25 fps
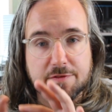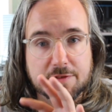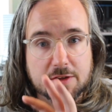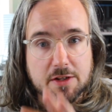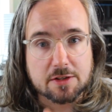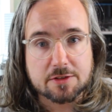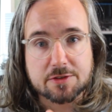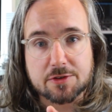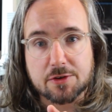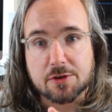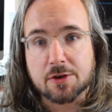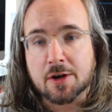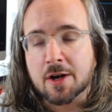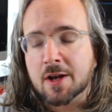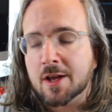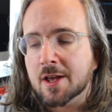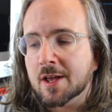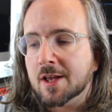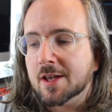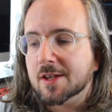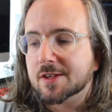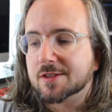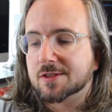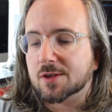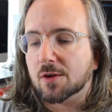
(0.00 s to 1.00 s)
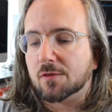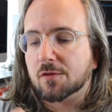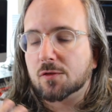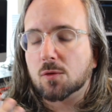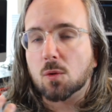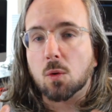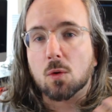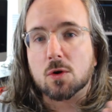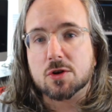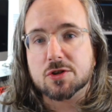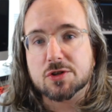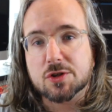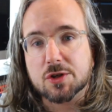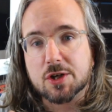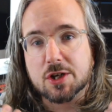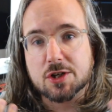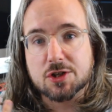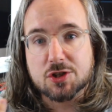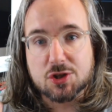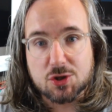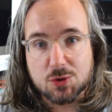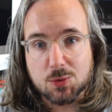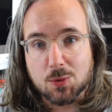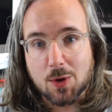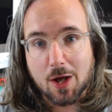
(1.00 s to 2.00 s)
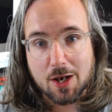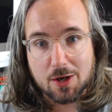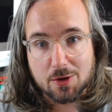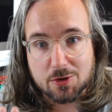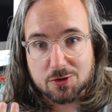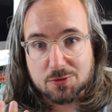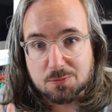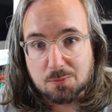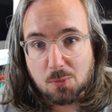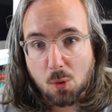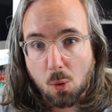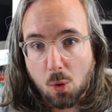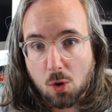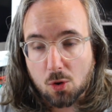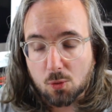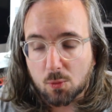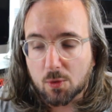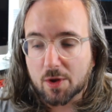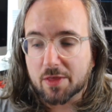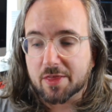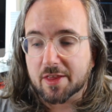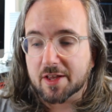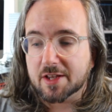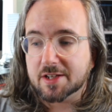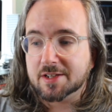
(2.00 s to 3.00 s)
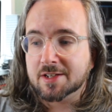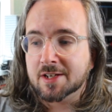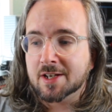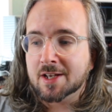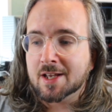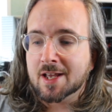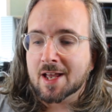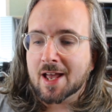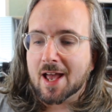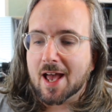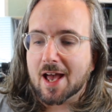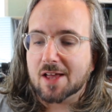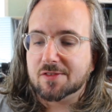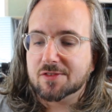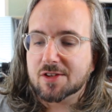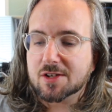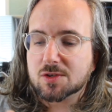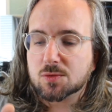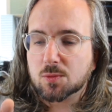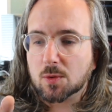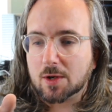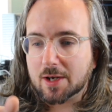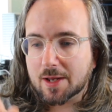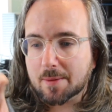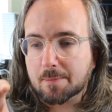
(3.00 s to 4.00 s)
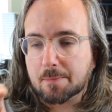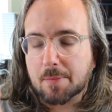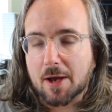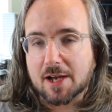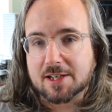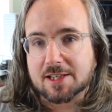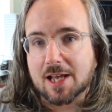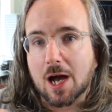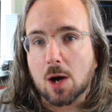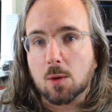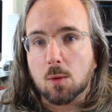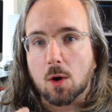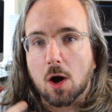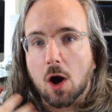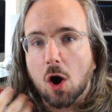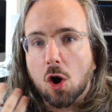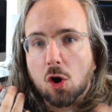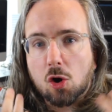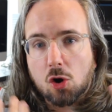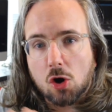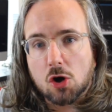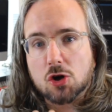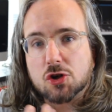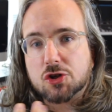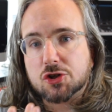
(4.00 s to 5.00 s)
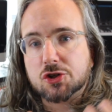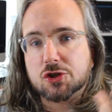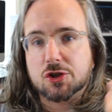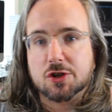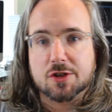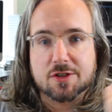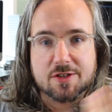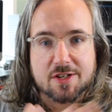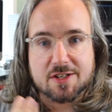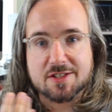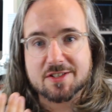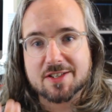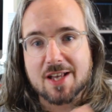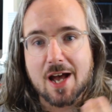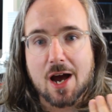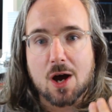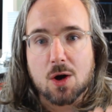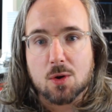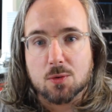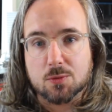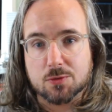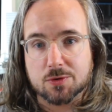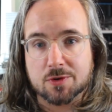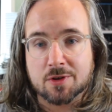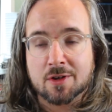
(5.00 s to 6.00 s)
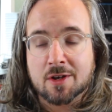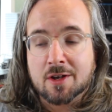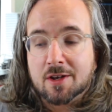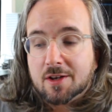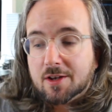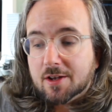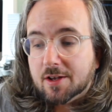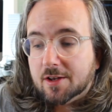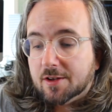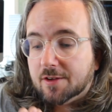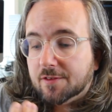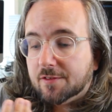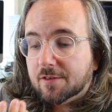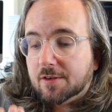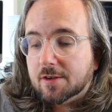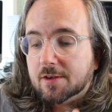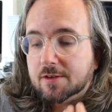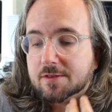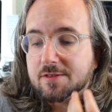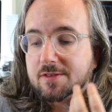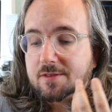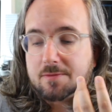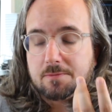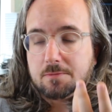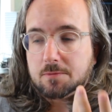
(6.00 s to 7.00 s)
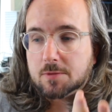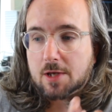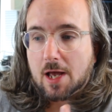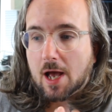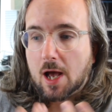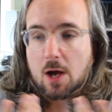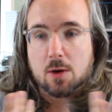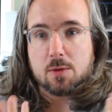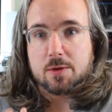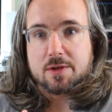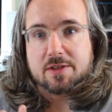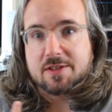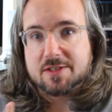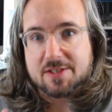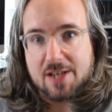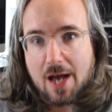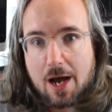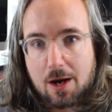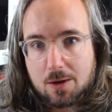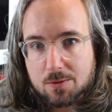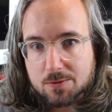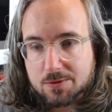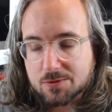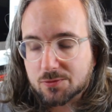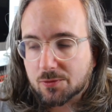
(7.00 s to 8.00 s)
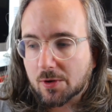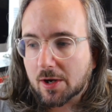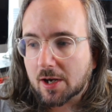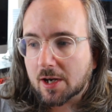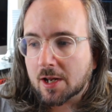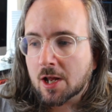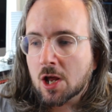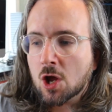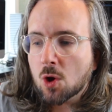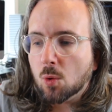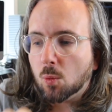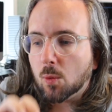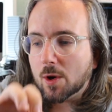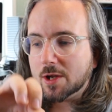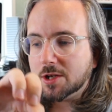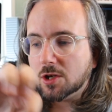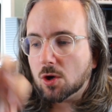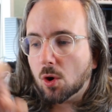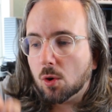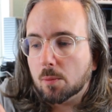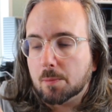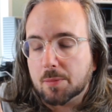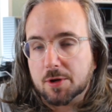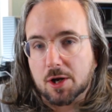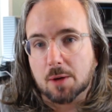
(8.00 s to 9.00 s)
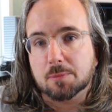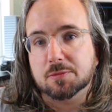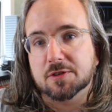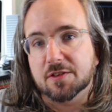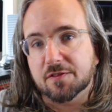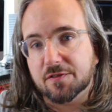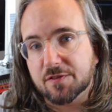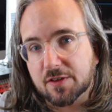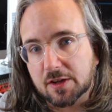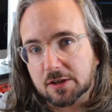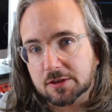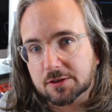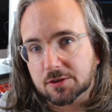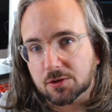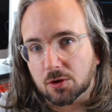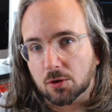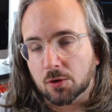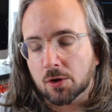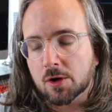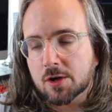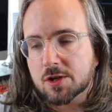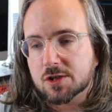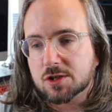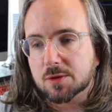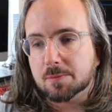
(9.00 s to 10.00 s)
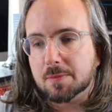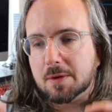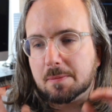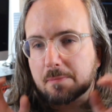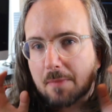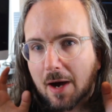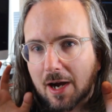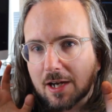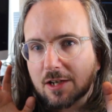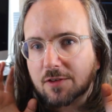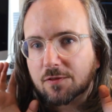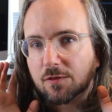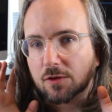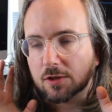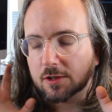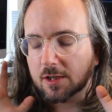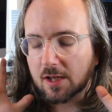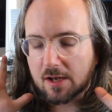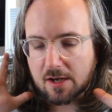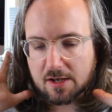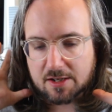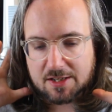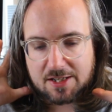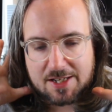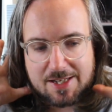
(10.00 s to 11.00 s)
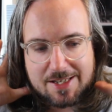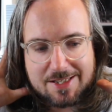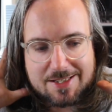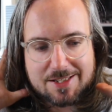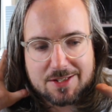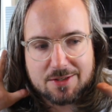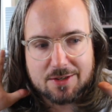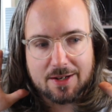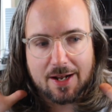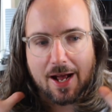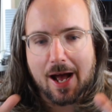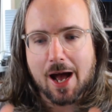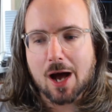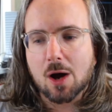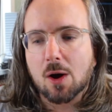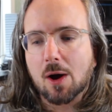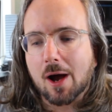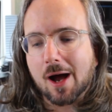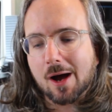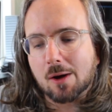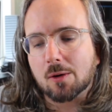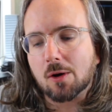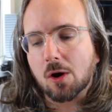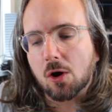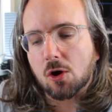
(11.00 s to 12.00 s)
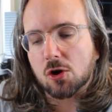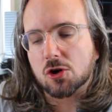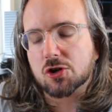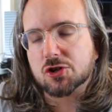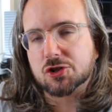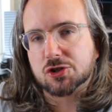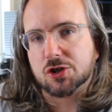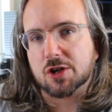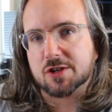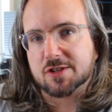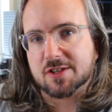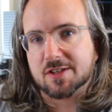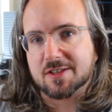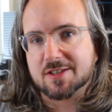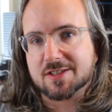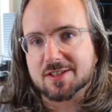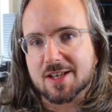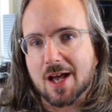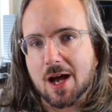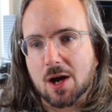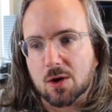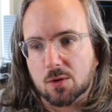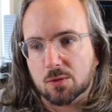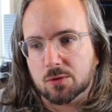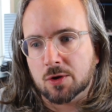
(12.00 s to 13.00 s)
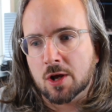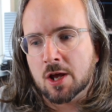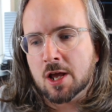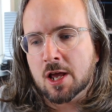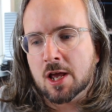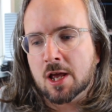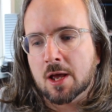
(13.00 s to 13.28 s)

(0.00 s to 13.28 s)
filter, so of course you can do a lot more with it, and this will impact how harsh the sound is, how it sounds really when you open up the filter. So be mindful and listen to how harsh does it sound,